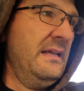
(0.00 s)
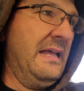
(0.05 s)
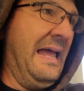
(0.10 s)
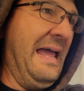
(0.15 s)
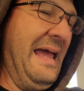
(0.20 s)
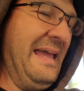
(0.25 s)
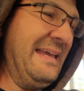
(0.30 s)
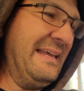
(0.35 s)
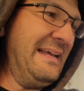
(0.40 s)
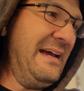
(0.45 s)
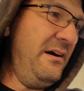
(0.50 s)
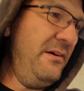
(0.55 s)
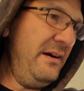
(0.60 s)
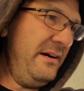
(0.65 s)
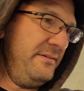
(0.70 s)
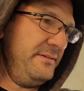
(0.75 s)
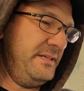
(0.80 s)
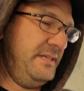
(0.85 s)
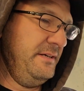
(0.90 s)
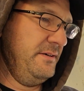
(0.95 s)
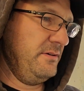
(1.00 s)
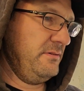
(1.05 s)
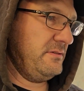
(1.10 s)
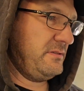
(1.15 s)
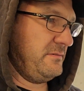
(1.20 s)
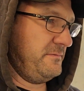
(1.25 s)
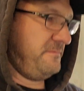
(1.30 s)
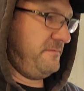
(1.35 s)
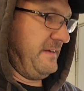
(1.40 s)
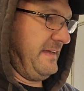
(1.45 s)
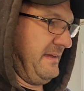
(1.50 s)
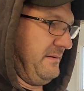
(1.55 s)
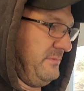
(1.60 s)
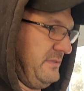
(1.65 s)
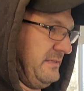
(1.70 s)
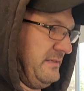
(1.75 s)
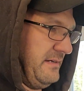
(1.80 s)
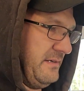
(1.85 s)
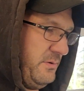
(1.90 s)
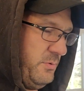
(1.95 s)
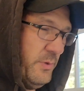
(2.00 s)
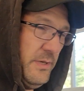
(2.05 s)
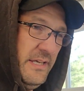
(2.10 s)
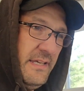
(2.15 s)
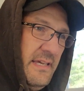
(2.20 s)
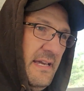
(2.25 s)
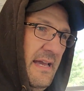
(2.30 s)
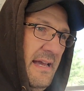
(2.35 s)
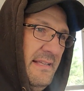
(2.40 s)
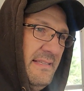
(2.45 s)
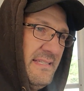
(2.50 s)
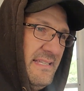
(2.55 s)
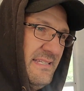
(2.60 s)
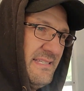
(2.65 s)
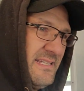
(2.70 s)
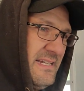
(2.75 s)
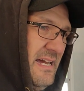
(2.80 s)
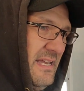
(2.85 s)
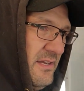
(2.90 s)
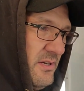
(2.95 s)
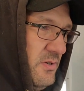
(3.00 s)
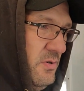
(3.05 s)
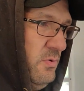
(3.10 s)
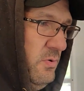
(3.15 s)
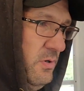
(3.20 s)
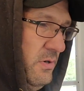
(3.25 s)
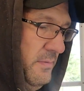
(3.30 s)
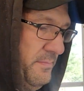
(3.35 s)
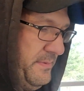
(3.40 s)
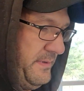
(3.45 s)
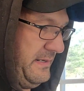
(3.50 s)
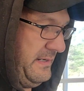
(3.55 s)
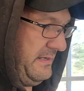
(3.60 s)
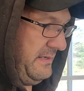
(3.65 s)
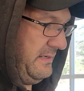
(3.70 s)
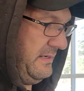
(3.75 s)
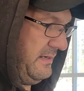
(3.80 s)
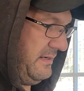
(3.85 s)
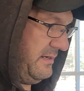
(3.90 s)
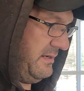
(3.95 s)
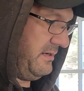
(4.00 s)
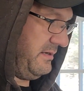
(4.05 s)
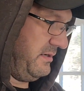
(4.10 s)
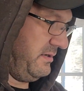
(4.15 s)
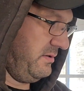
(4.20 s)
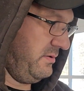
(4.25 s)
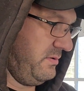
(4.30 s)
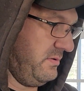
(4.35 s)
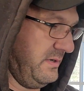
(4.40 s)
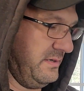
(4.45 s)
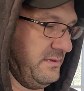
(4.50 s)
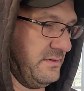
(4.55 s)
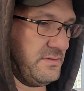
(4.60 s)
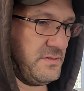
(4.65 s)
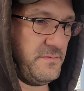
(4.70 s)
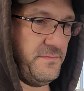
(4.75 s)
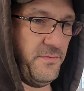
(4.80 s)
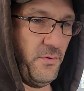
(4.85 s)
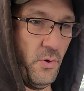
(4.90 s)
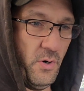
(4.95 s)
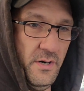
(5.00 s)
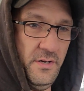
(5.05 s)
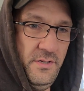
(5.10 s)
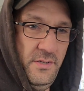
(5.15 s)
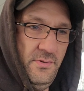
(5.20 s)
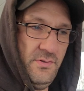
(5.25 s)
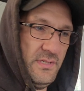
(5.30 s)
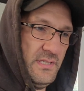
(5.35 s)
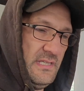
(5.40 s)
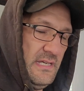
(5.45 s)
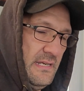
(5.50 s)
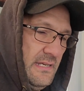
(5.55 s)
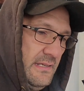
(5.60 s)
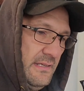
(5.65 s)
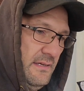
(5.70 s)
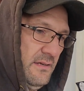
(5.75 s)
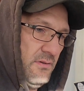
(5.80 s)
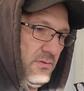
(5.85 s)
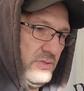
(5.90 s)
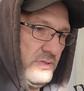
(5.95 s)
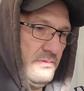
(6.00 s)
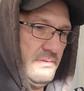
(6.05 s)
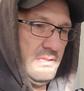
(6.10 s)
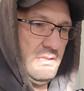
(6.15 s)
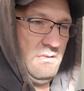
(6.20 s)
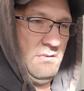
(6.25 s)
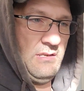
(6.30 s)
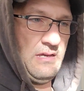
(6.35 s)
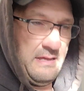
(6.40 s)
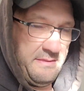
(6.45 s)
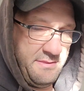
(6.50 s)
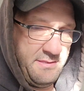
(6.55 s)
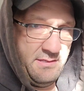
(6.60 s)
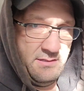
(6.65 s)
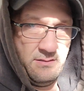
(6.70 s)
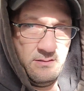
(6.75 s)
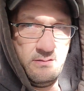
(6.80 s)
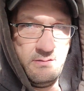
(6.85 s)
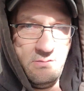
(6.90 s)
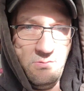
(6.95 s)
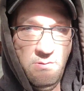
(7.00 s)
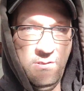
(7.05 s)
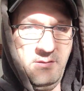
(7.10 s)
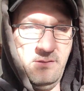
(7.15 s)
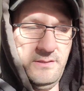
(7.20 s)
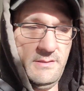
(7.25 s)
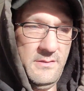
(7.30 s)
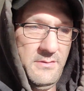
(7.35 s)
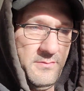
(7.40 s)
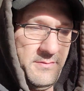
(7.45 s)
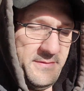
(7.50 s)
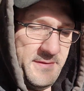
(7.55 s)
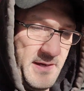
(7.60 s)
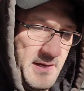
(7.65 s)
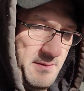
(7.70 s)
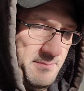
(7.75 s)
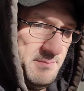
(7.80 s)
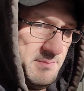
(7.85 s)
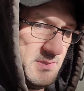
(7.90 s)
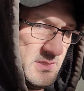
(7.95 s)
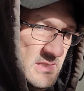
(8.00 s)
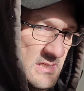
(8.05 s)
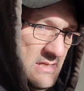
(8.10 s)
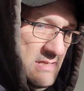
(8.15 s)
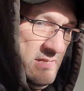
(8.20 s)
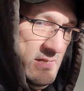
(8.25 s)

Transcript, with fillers: Hanging out out here with the family on the weekends, it's kind of cool, but when there's four of you sitting here doing nothing, twiddling your thumbs,